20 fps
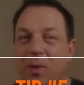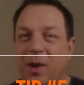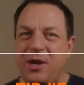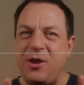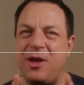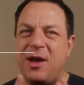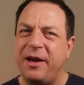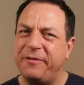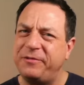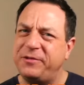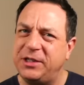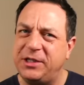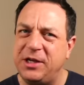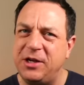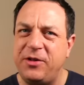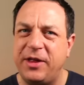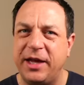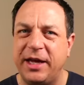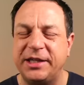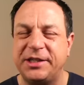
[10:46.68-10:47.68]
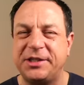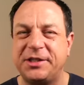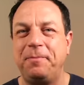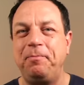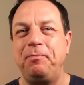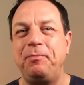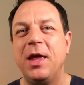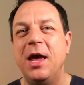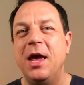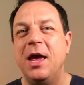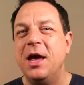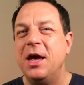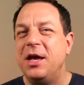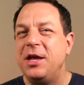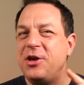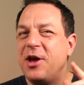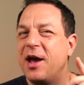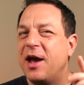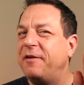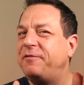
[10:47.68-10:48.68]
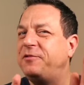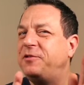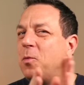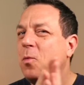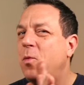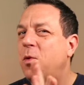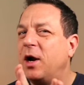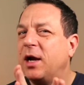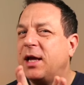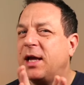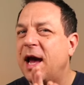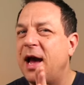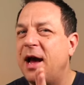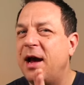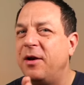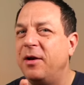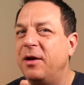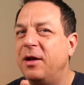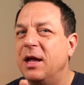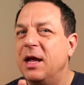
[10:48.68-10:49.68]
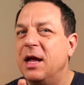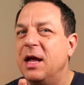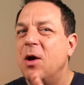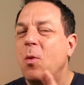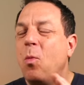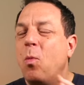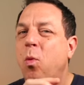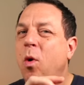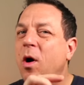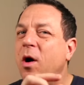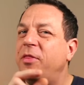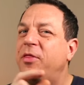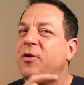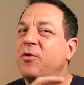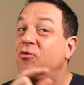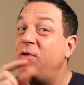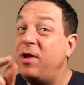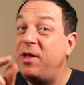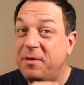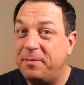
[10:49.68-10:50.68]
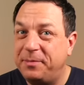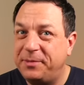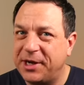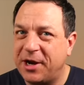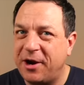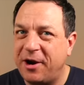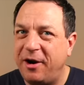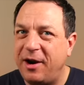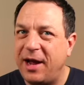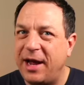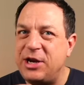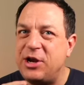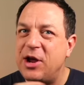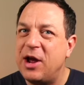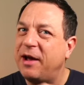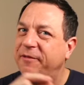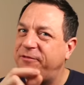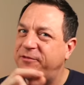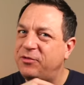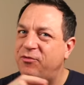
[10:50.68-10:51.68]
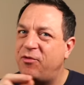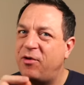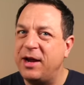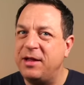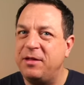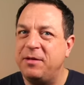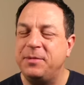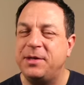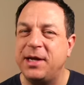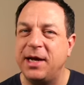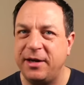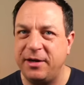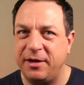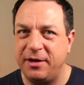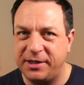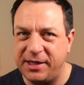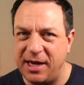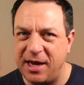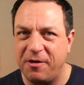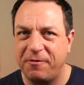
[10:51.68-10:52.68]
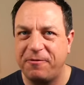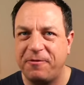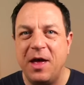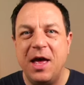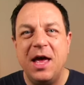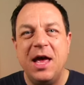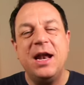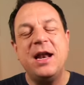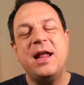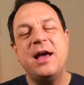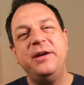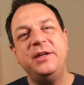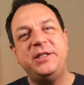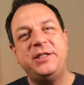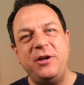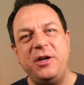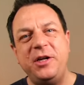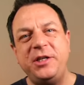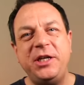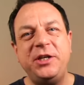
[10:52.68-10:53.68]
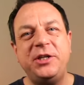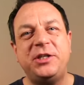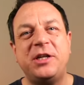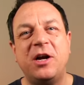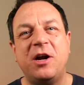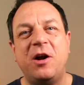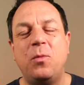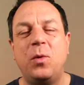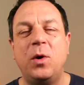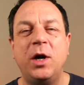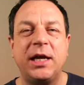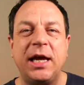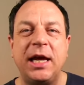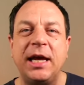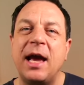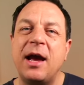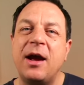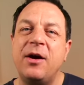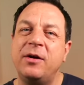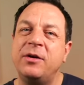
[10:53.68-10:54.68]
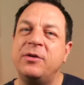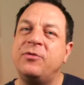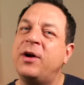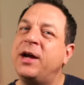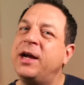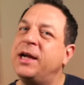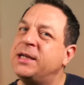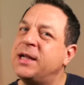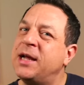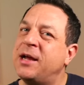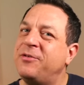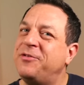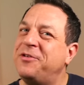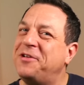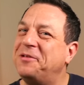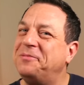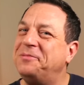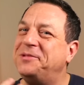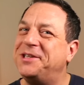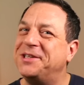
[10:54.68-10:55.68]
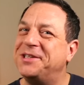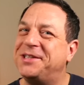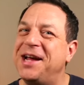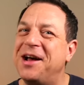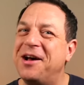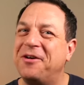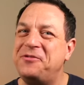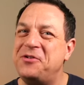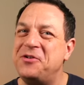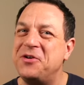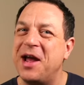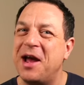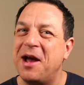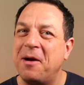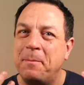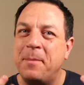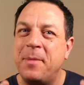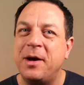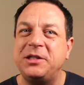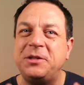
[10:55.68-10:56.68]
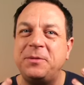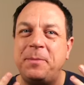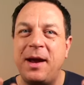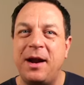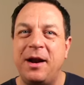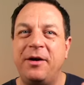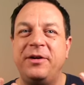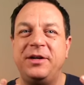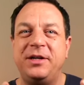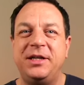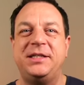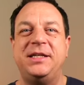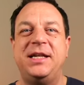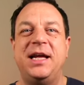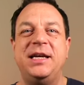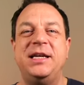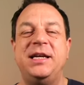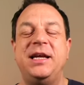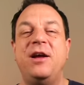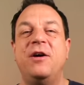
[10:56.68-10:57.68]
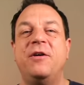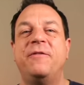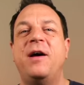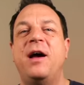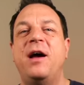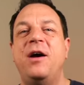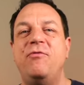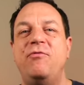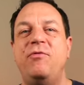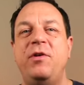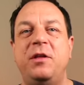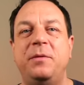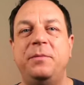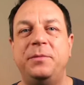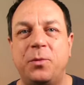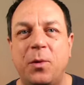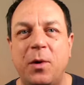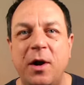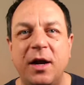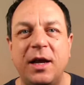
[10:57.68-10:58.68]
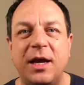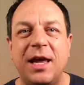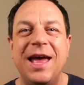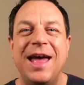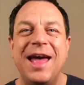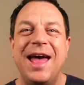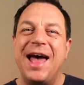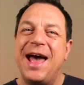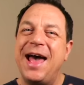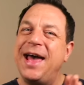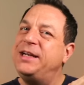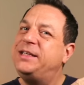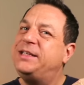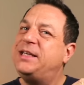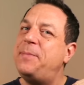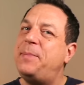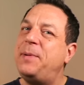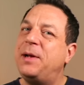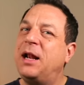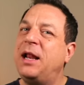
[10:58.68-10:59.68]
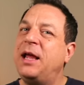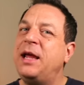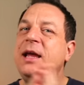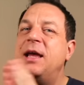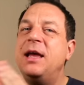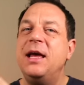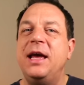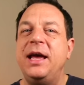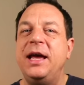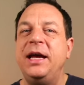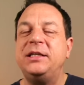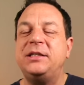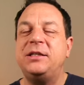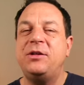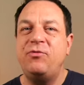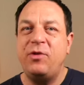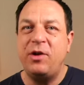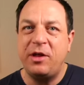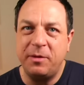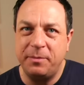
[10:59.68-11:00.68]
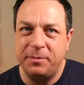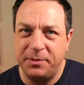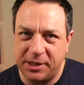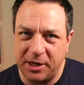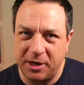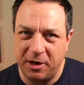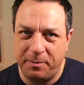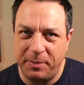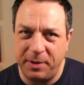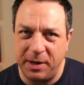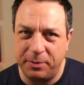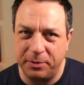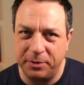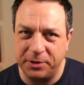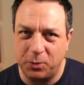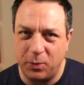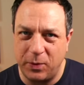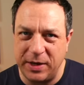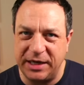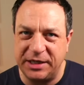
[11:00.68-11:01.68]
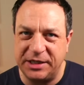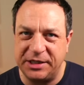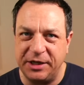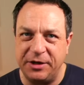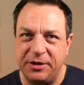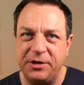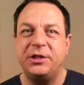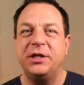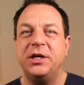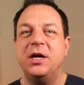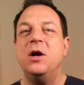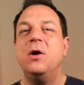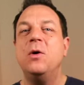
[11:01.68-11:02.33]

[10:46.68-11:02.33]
when you have to do this, you have to work out what the rhythms are and you have to write them down yourself. Now, as soon as you start working out and writing down rhythms yourself, you get a much better understanding of how rhythms work. And typically, it's the rhythms that are people's weak suit